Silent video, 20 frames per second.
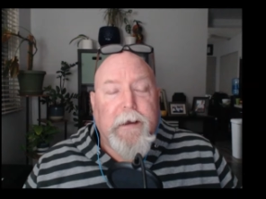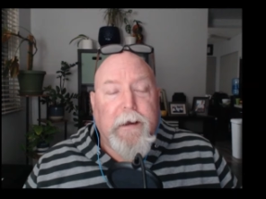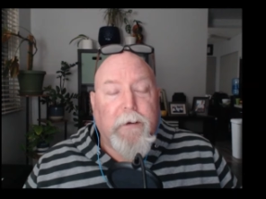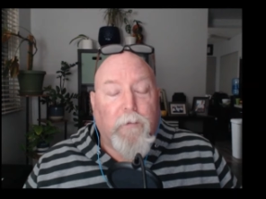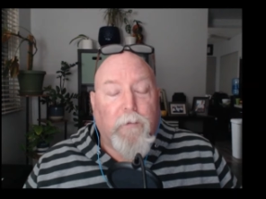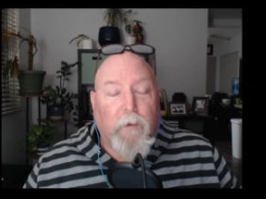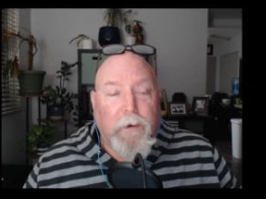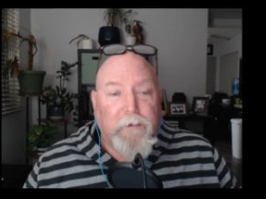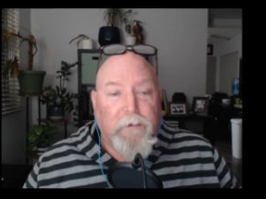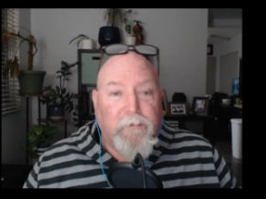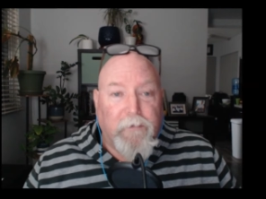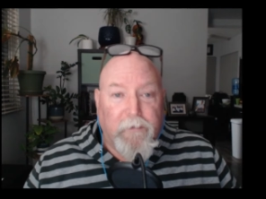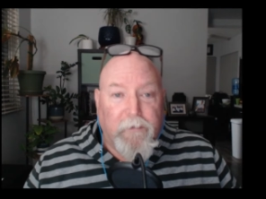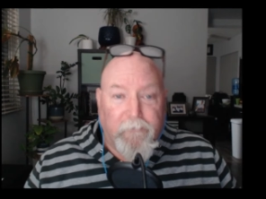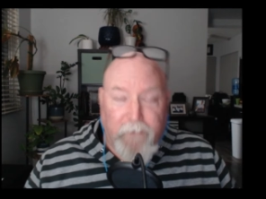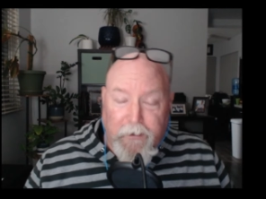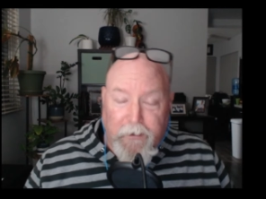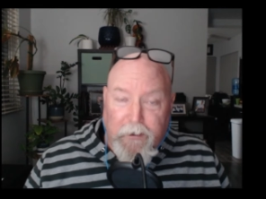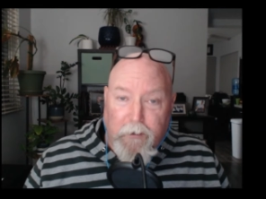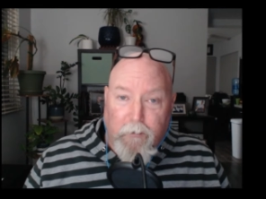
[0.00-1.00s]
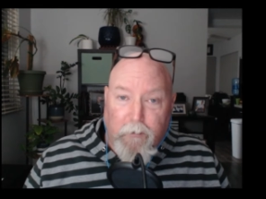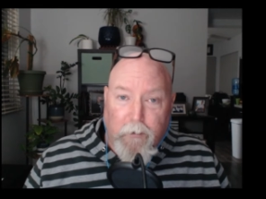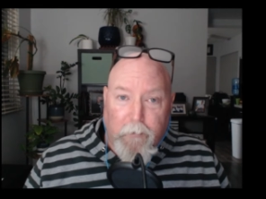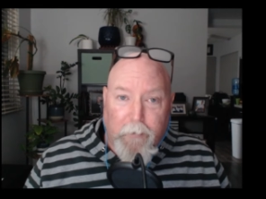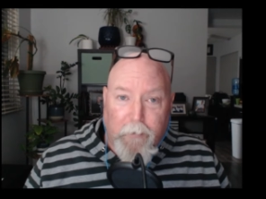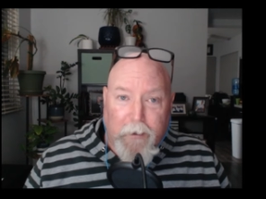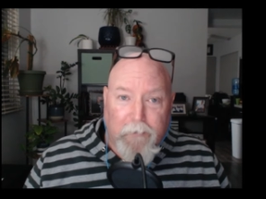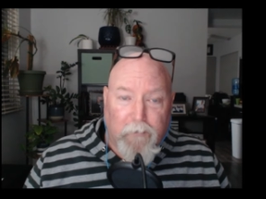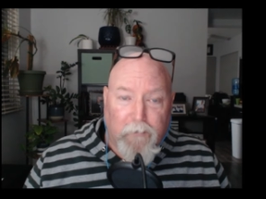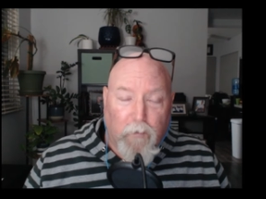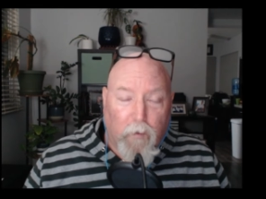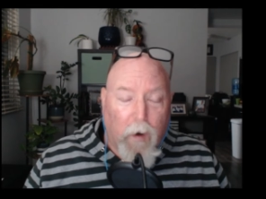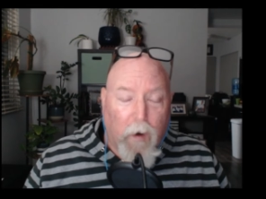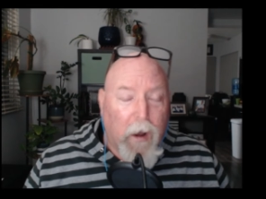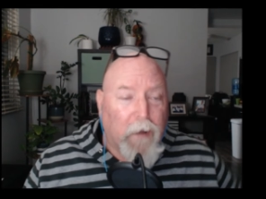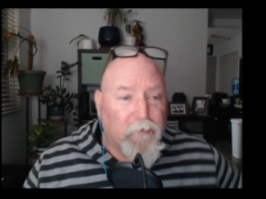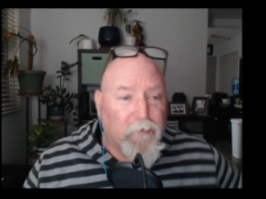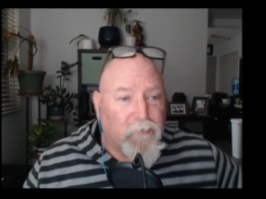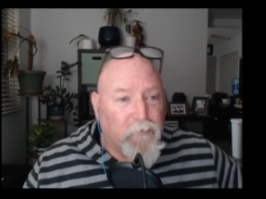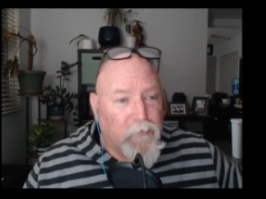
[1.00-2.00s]
Uh, one to the video we're about to
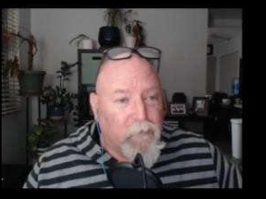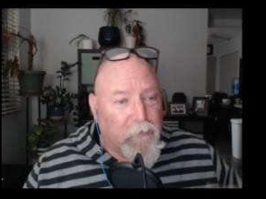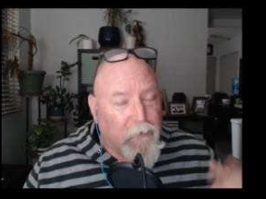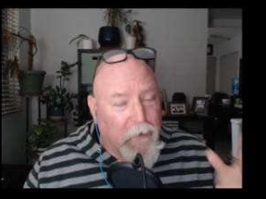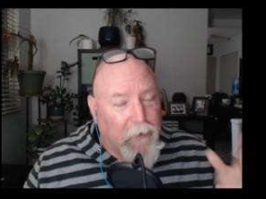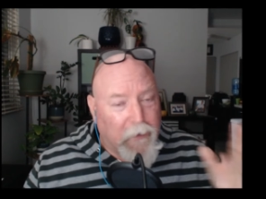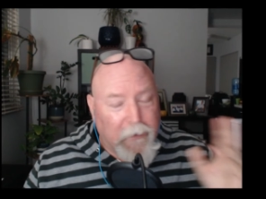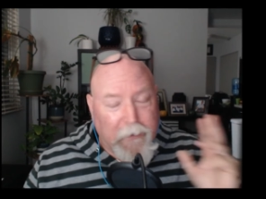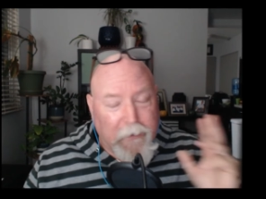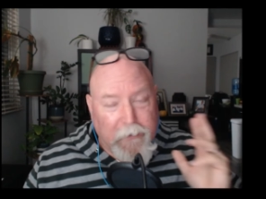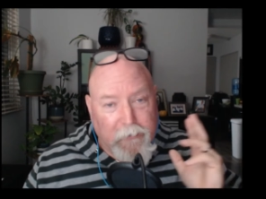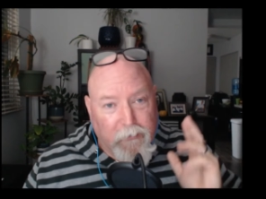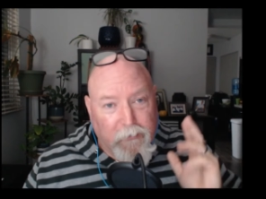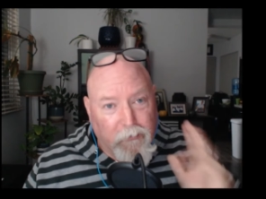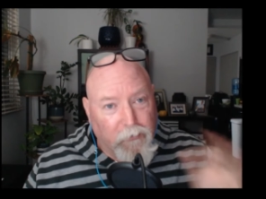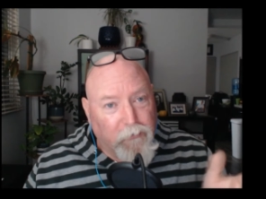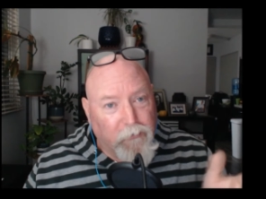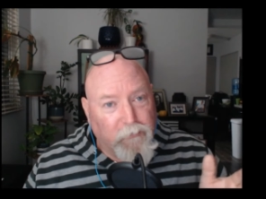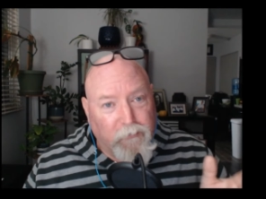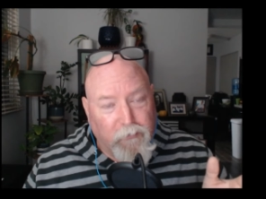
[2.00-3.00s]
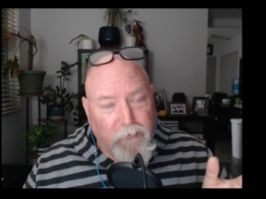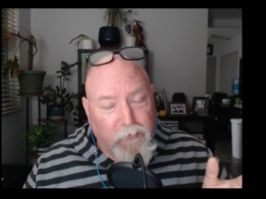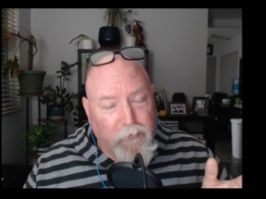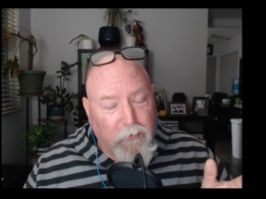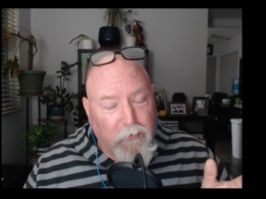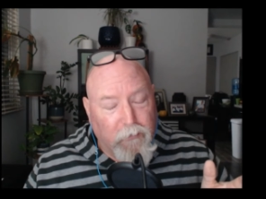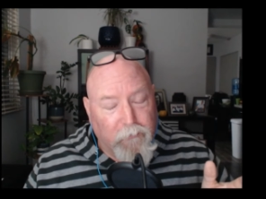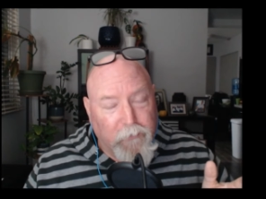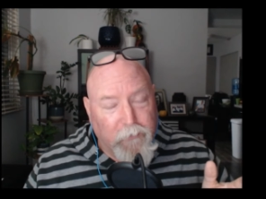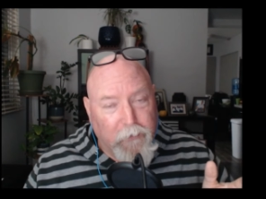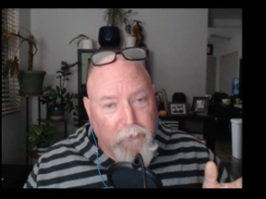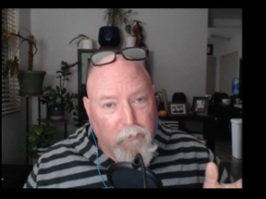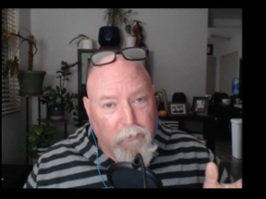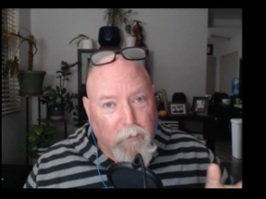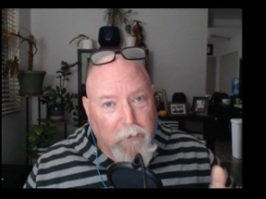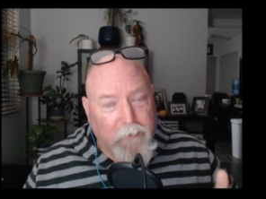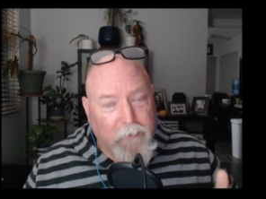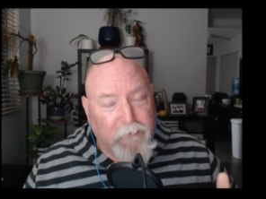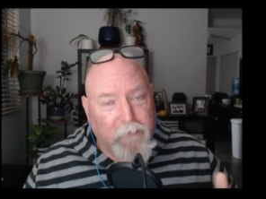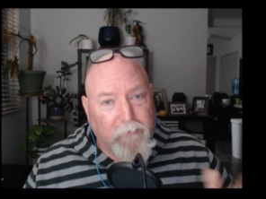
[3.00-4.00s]
watch, and I encourage you to go over there
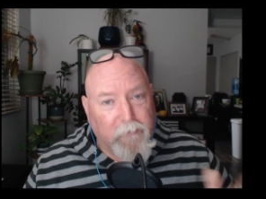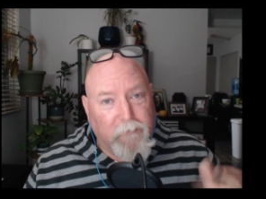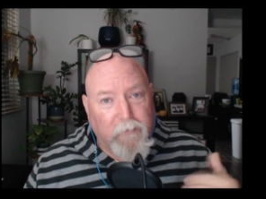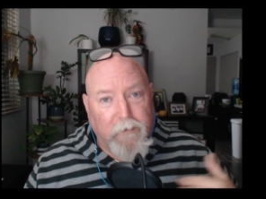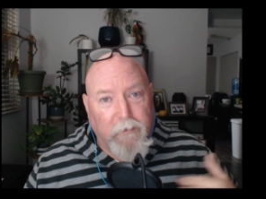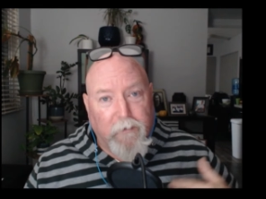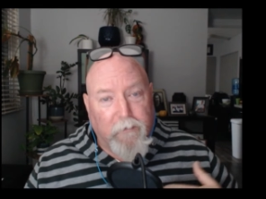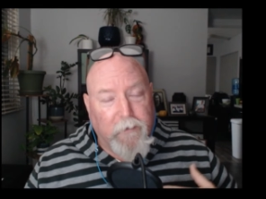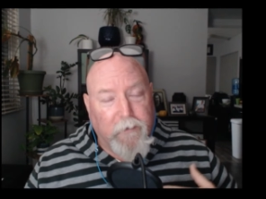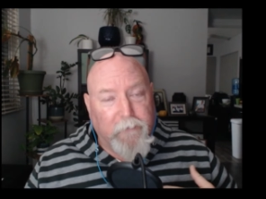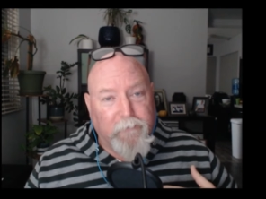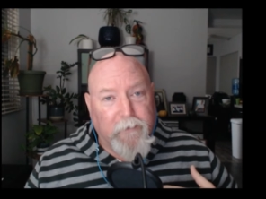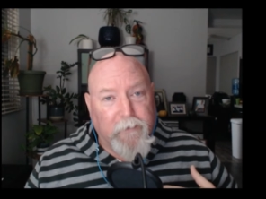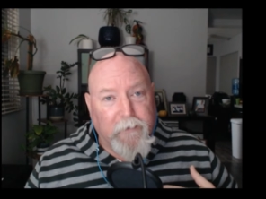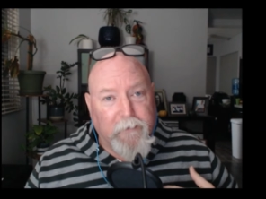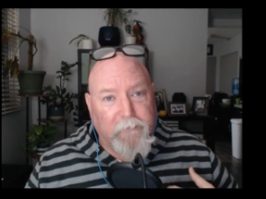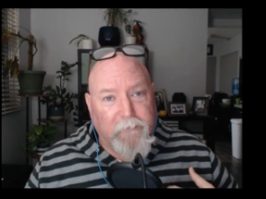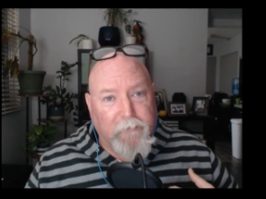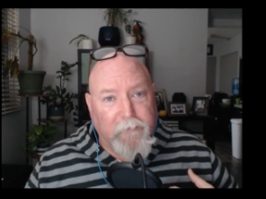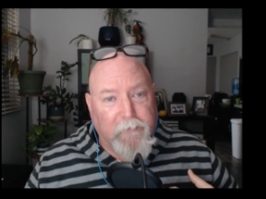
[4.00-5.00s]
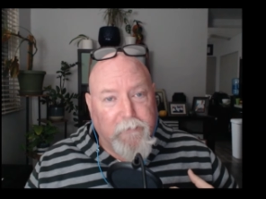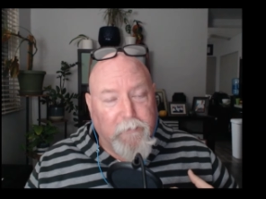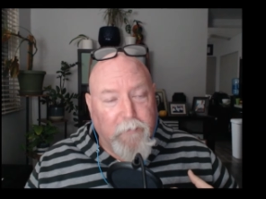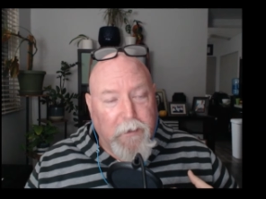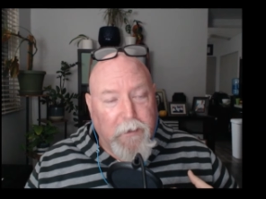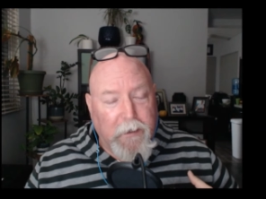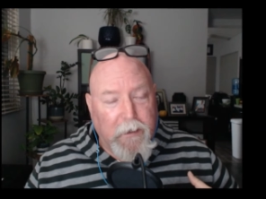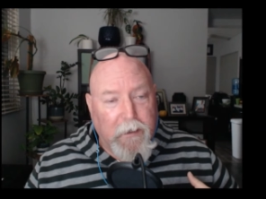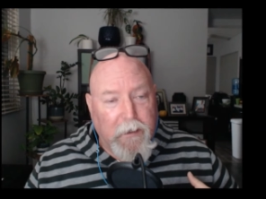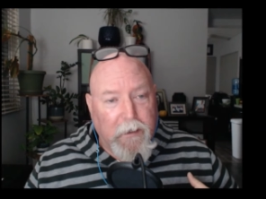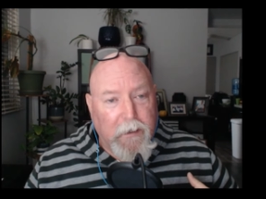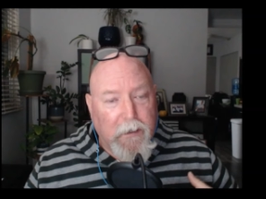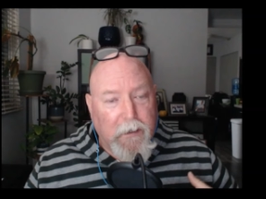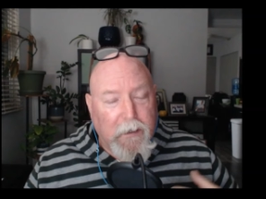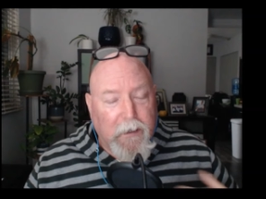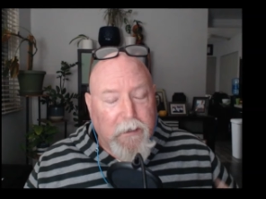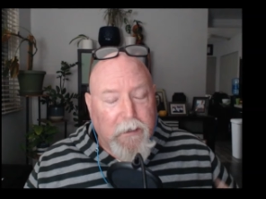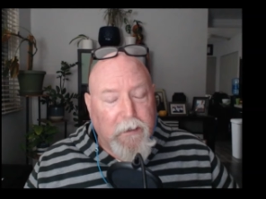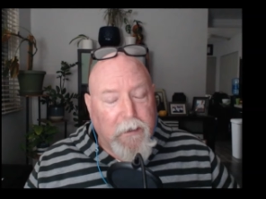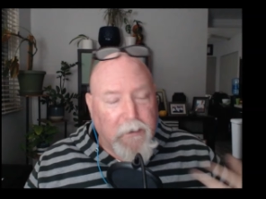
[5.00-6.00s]
and watch it so you don't have to listen to me,
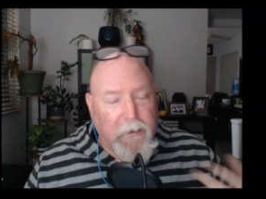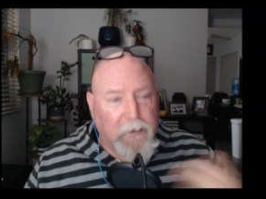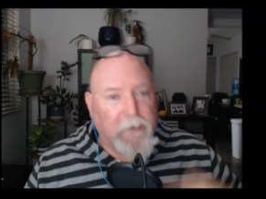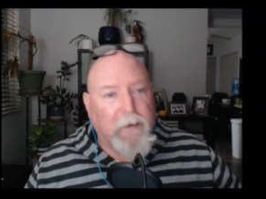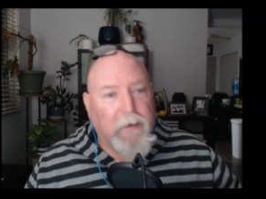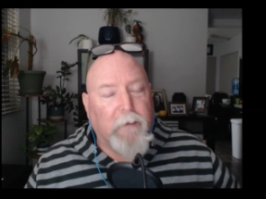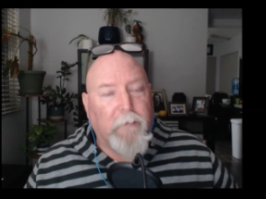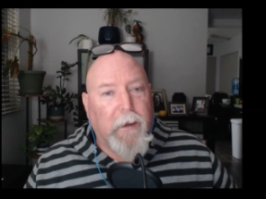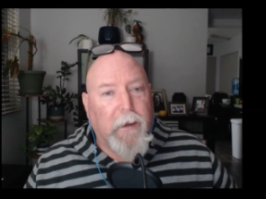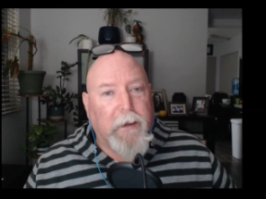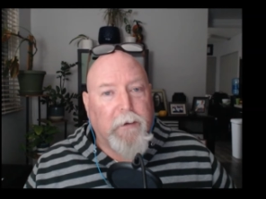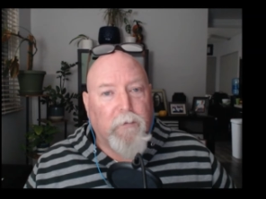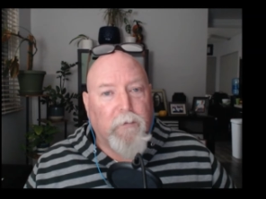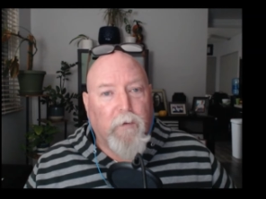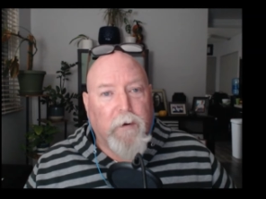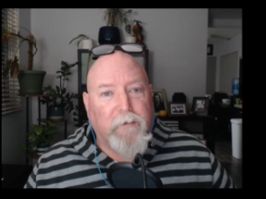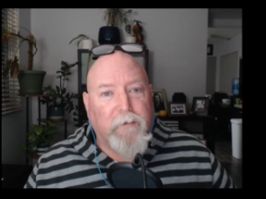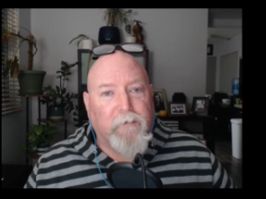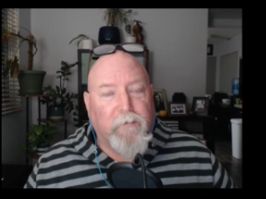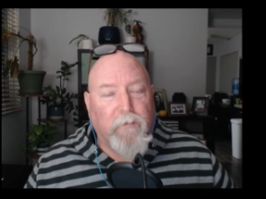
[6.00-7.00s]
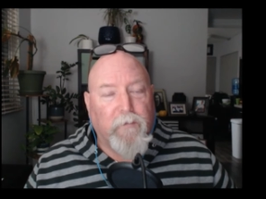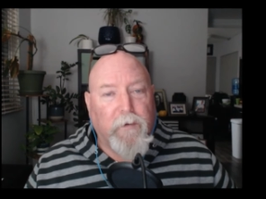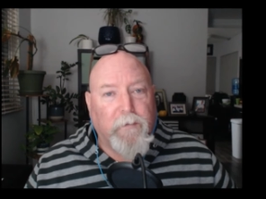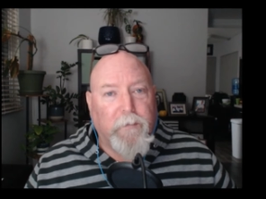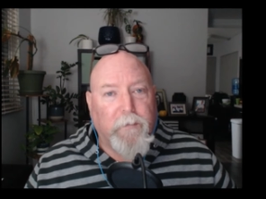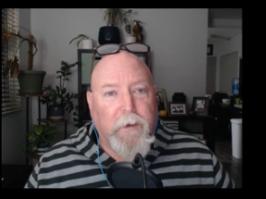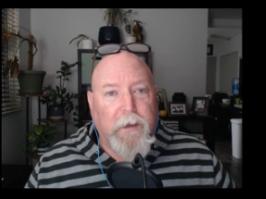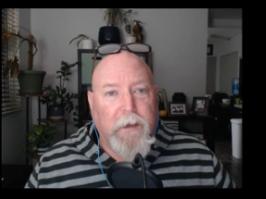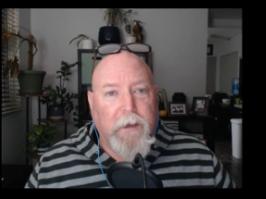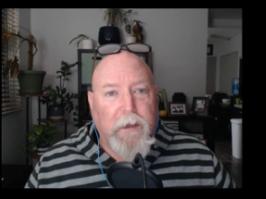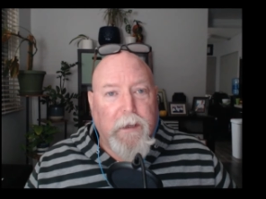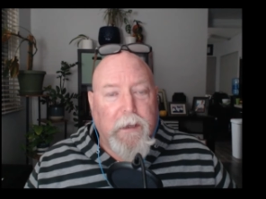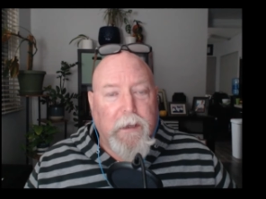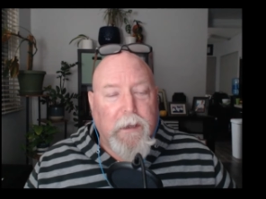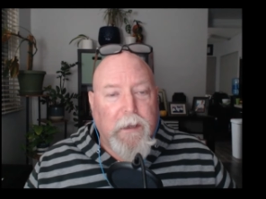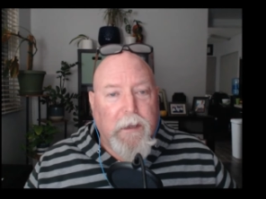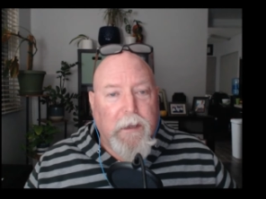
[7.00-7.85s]
and then you can come back and watch it with me.